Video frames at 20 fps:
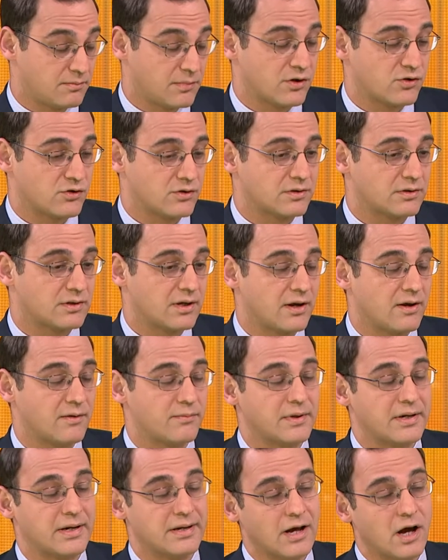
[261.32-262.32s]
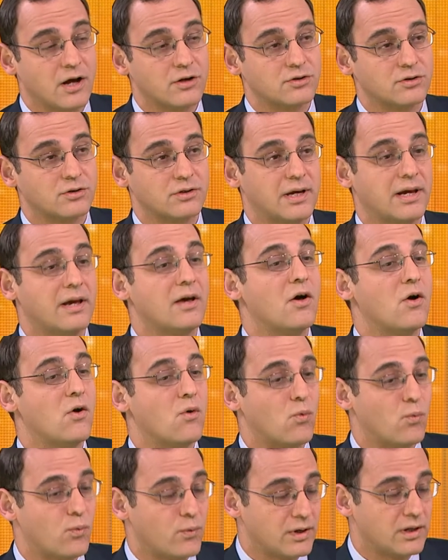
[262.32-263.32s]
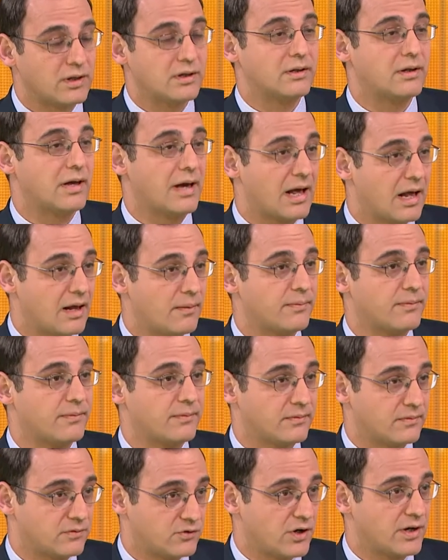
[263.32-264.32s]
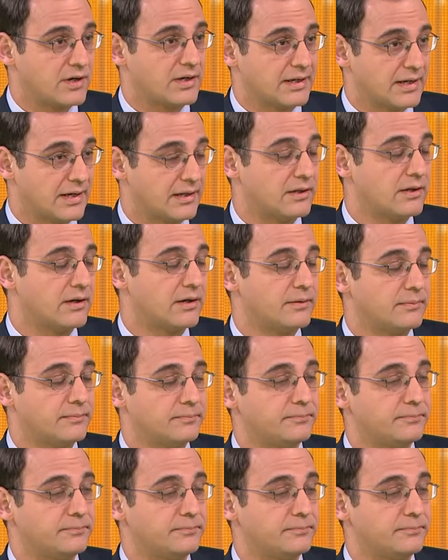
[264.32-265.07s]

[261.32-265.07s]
measures that have been announced today will help China get there.